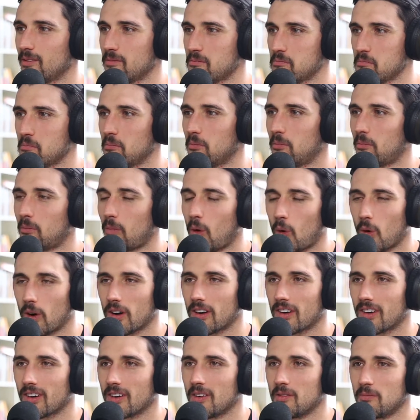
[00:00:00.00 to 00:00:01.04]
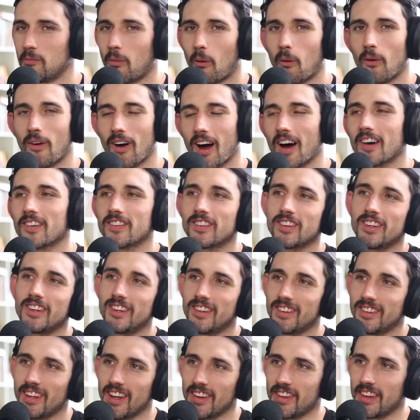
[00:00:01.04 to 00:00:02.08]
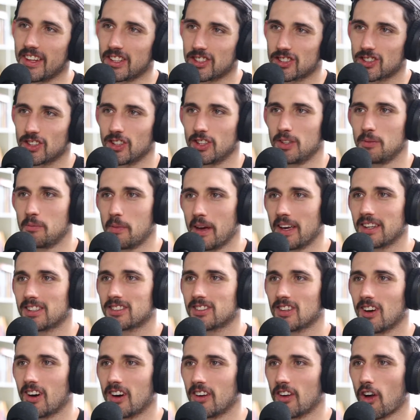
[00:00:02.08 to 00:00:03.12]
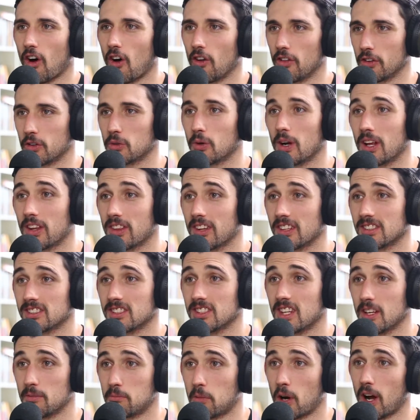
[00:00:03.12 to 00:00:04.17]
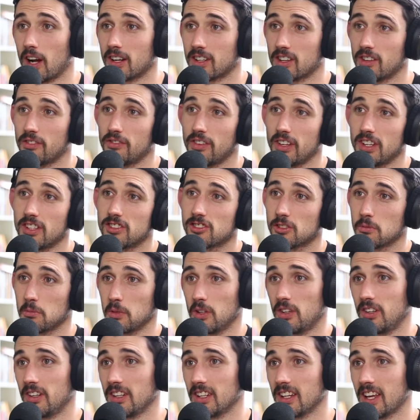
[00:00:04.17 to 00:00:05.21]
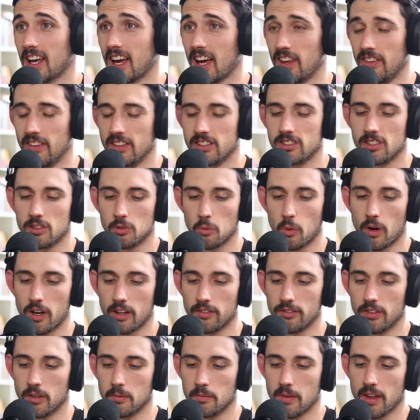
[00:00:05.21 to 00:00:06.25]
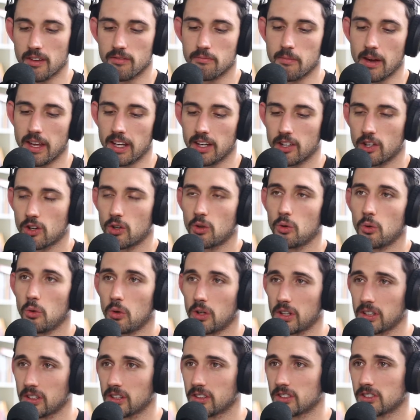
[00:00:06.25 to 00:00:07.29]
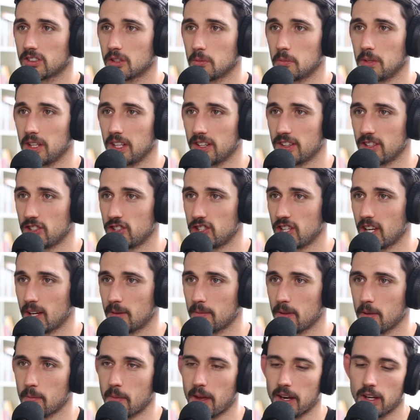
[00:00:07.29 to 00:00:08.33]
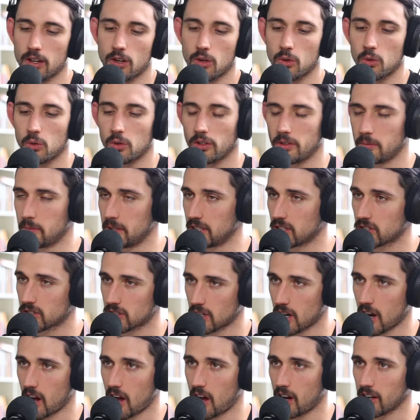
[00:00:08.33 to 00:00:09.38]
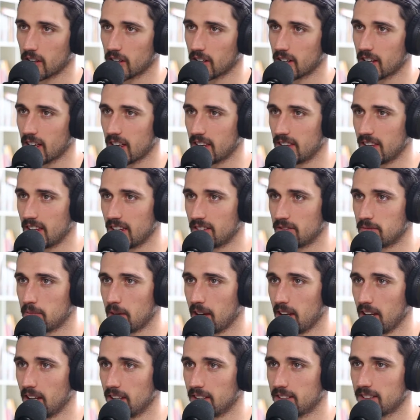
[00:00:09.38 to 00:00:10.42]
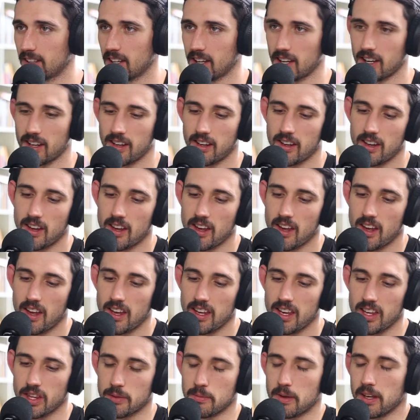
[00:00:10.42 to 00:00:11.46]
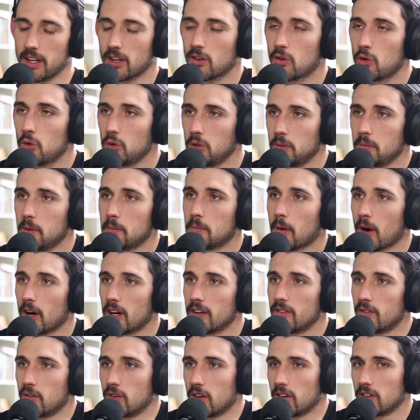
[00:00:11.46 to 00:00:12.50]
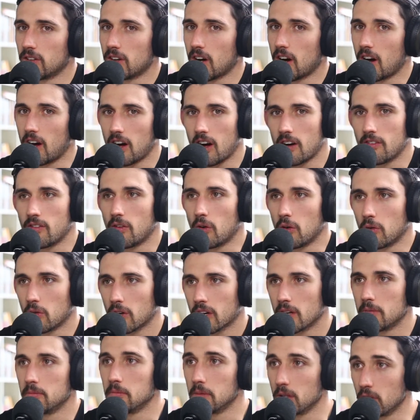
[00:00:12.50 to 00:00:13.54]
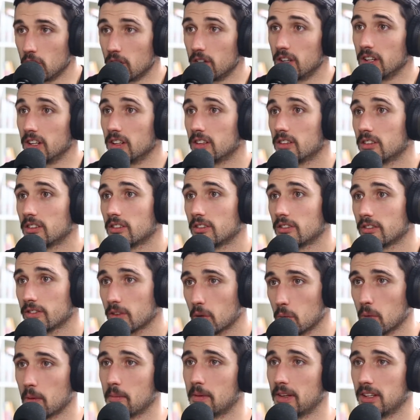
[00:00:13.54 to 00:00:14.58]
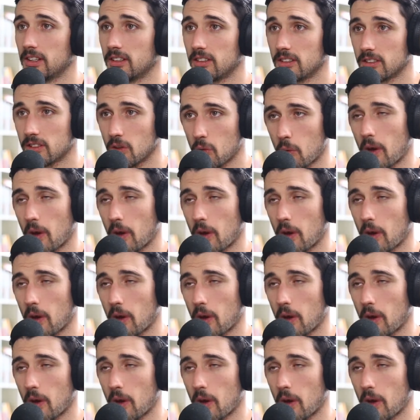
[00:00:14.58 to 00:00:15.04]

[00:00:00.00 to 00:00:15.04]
more often than they should, based on all the great things that they brought to the fitness community. And this is one of them. They've made it cool to be in the gym. They made it cool to be strong, and they've made it cool to be part of a community for women to